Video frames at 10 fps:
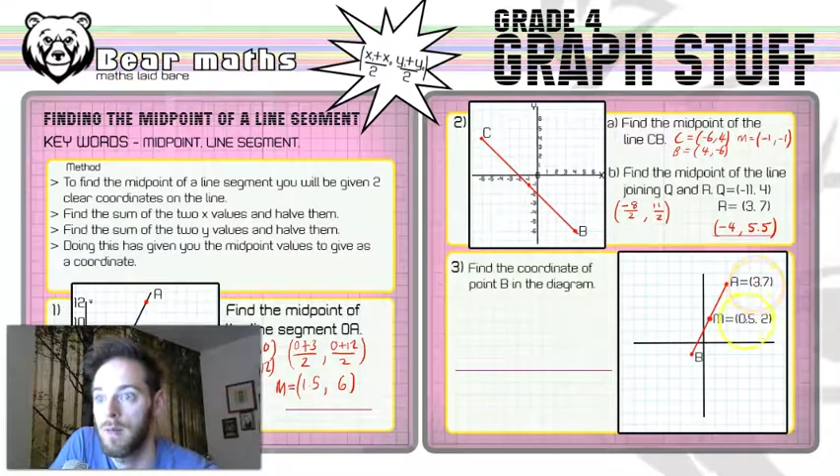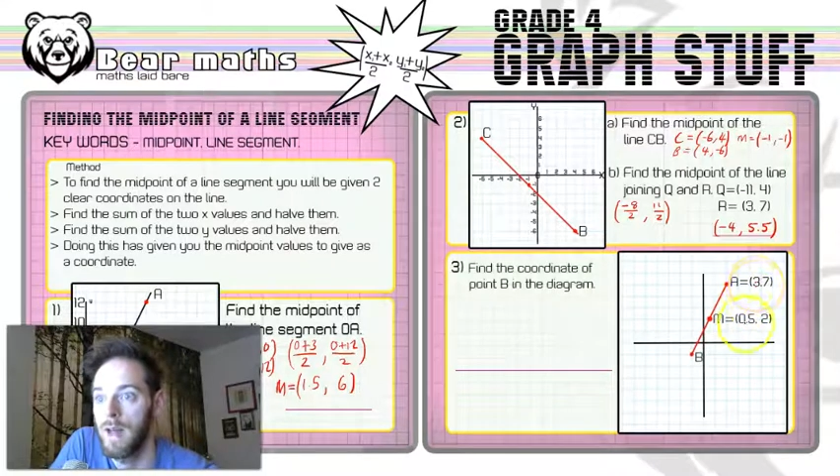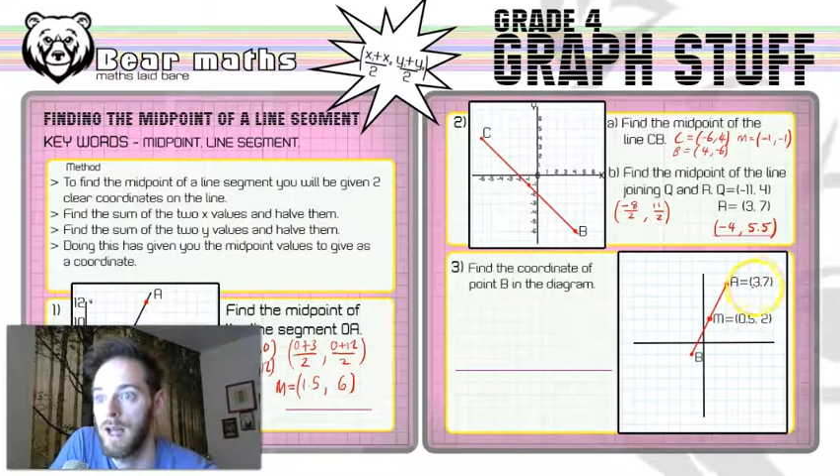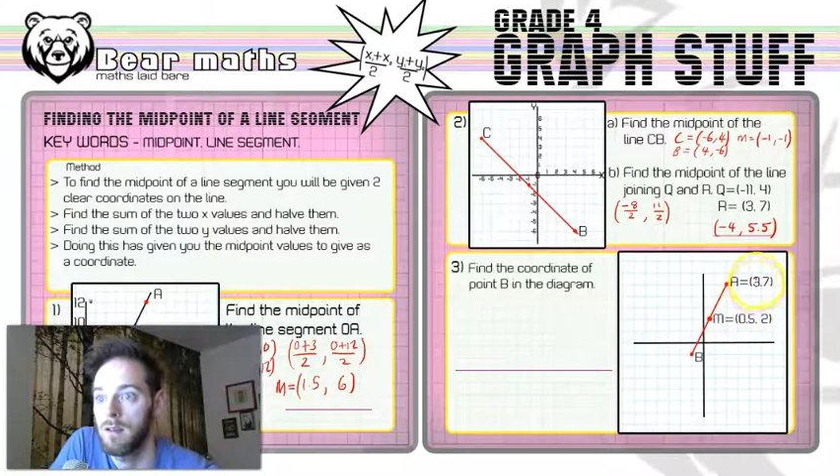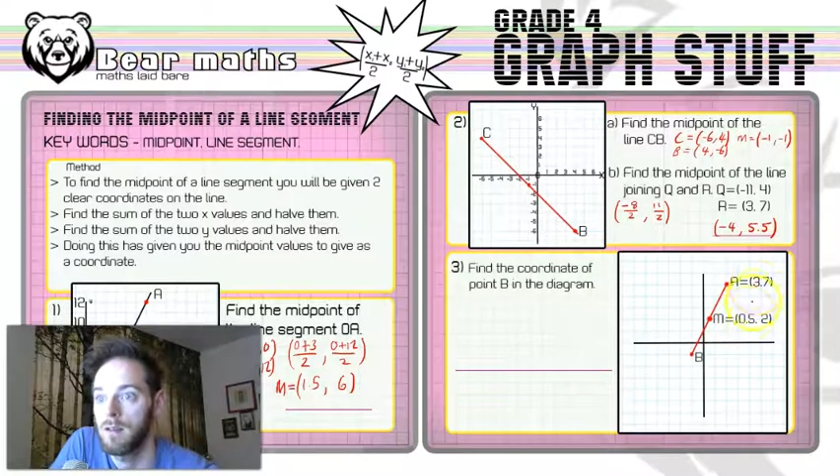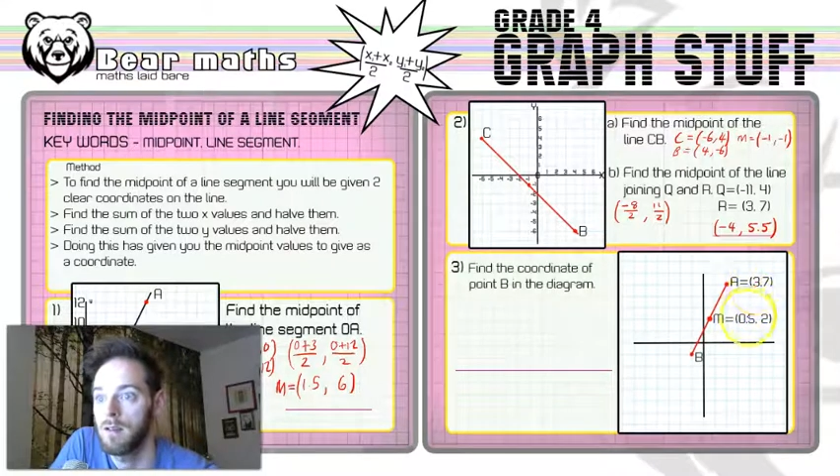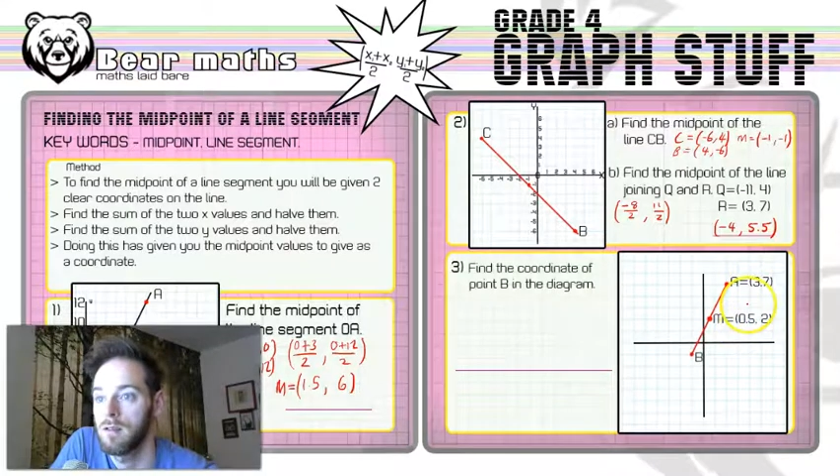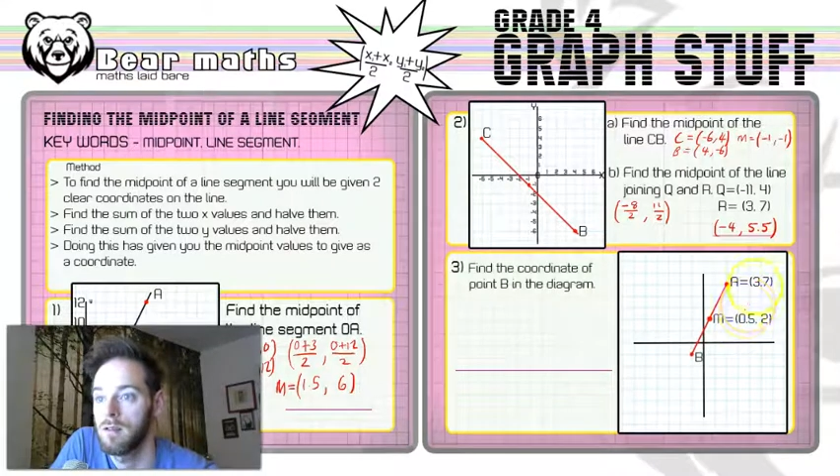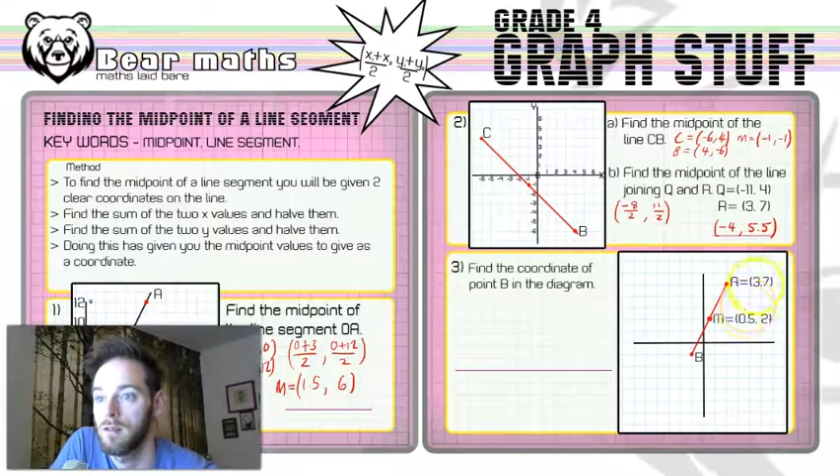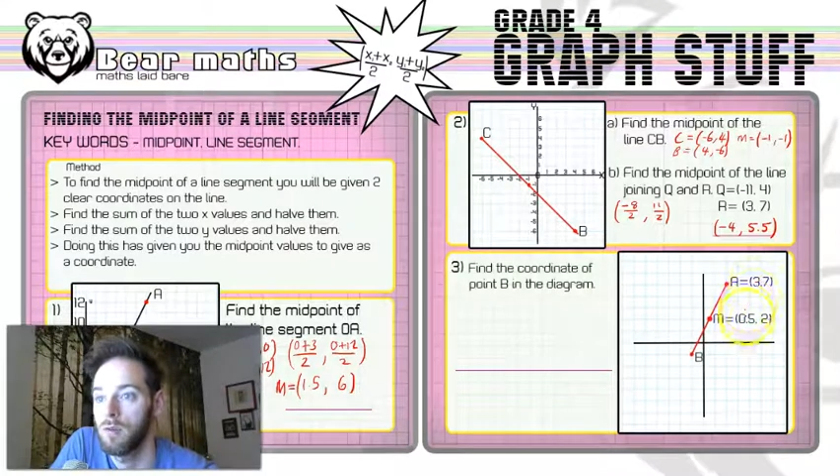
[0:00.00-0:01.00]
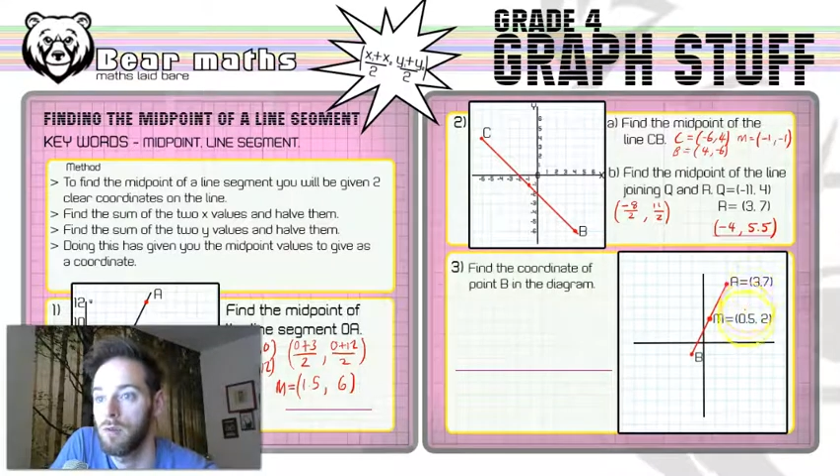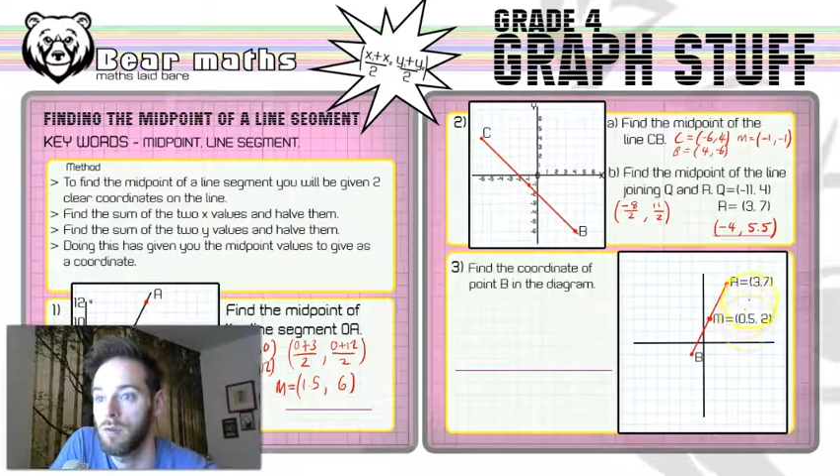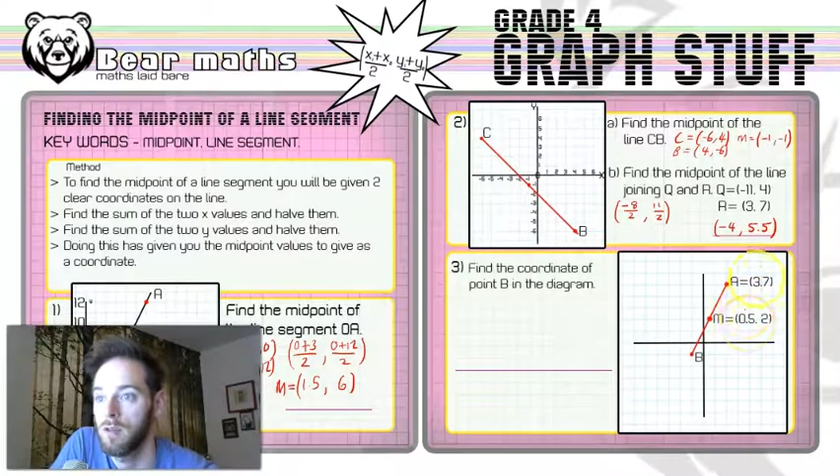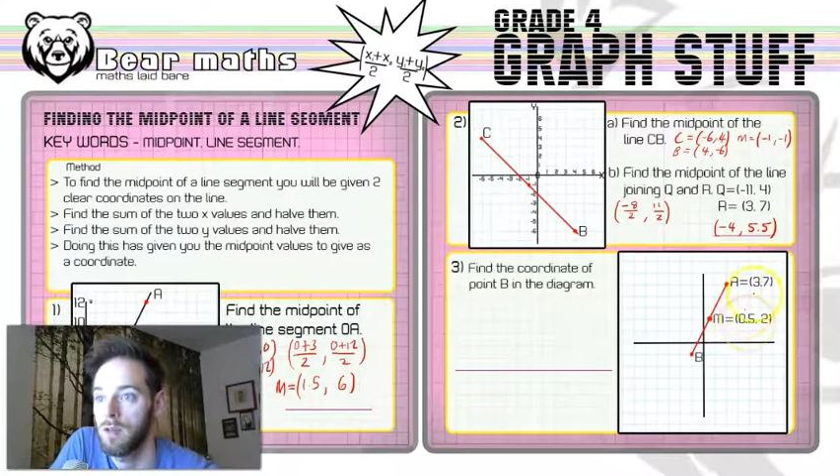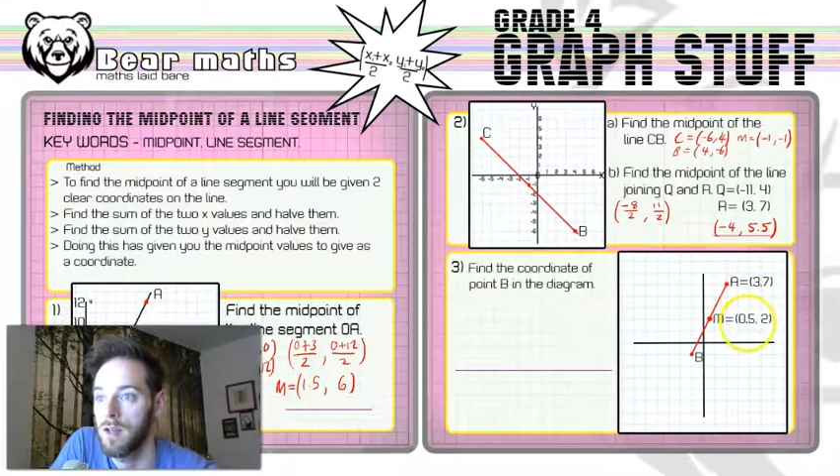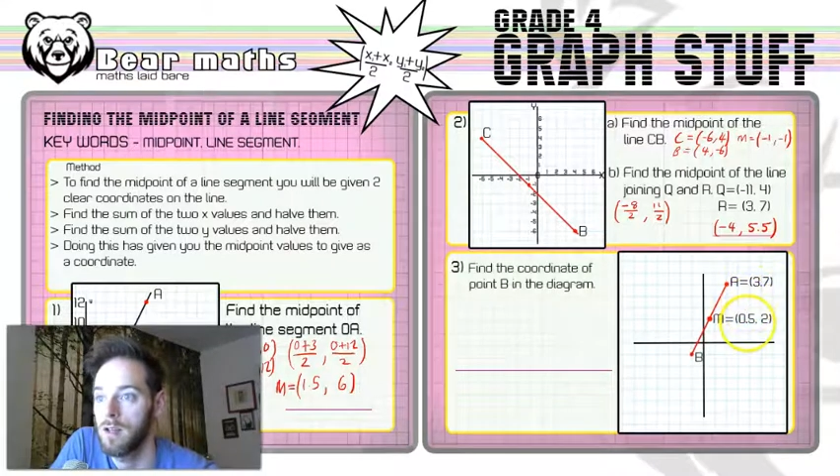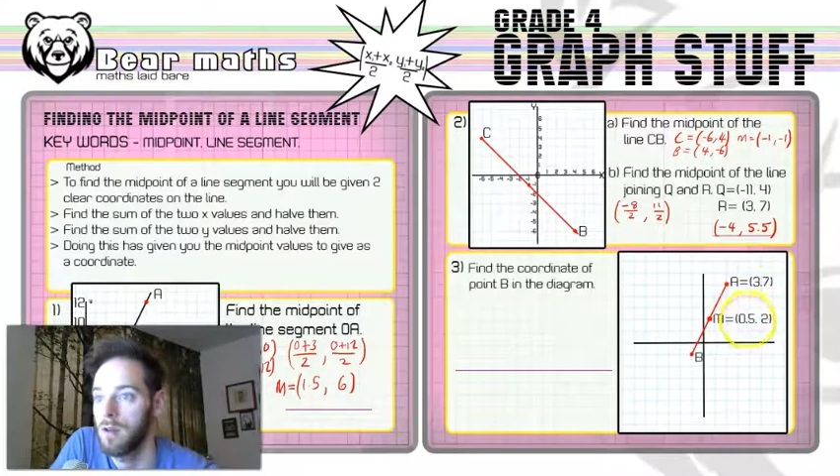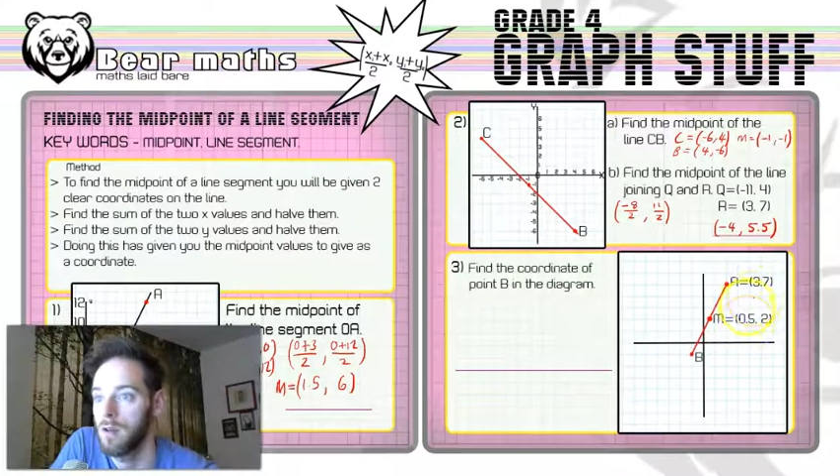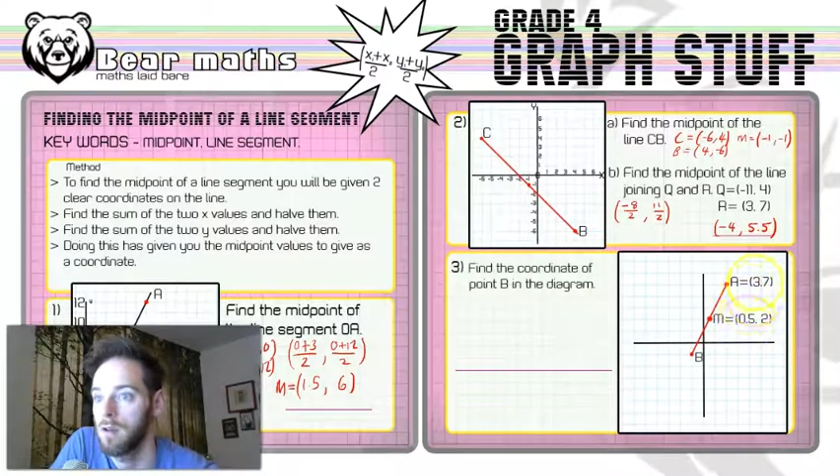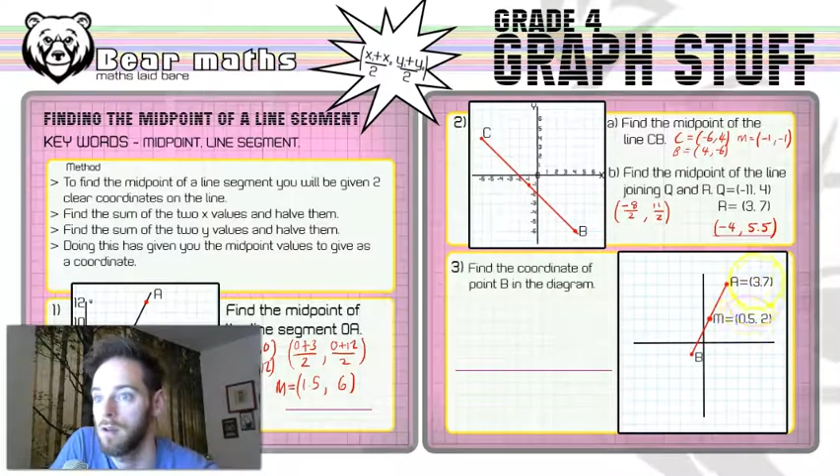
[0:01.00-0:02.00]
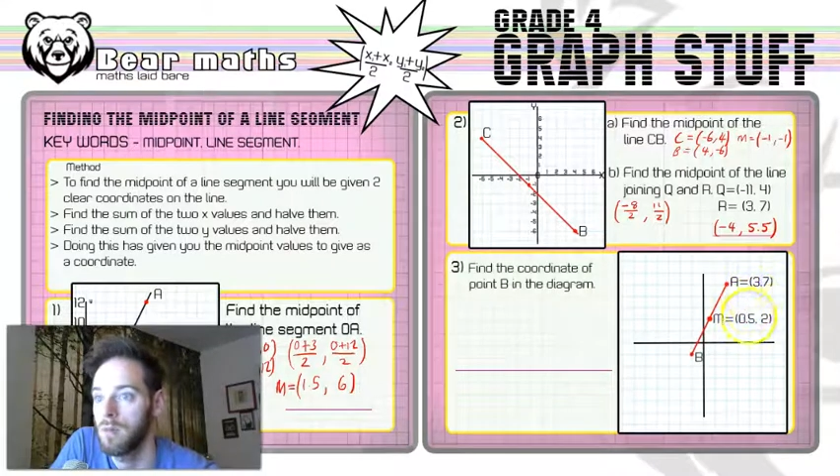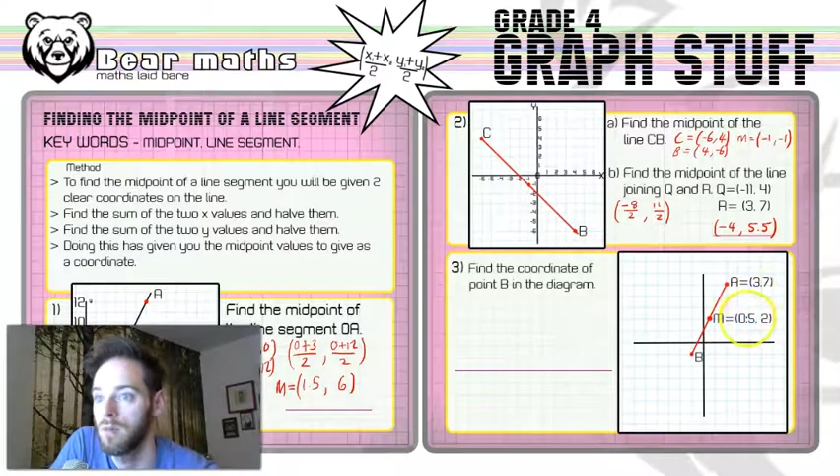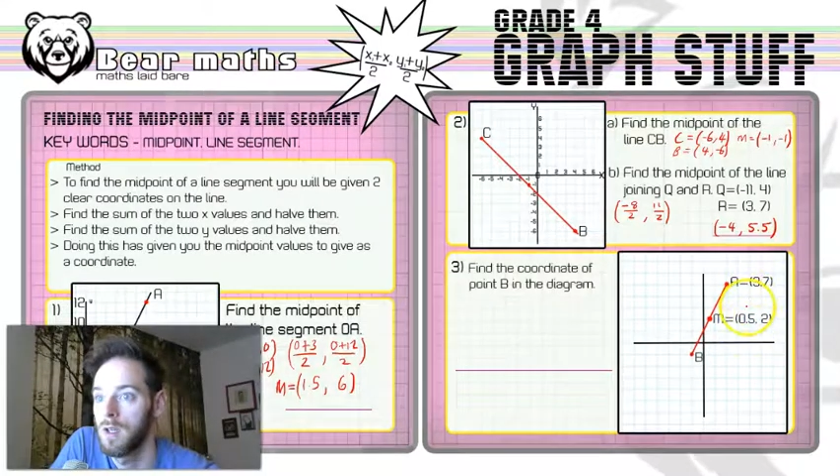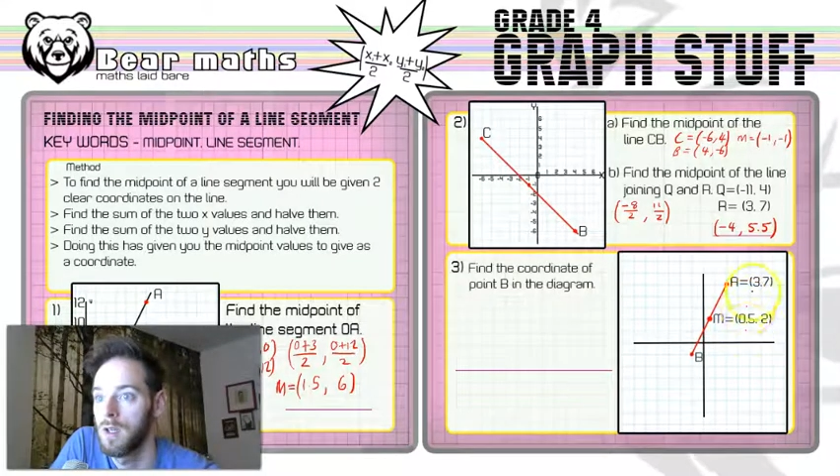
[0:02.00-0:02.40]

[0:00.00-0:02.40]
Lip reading: x coordinate values this time.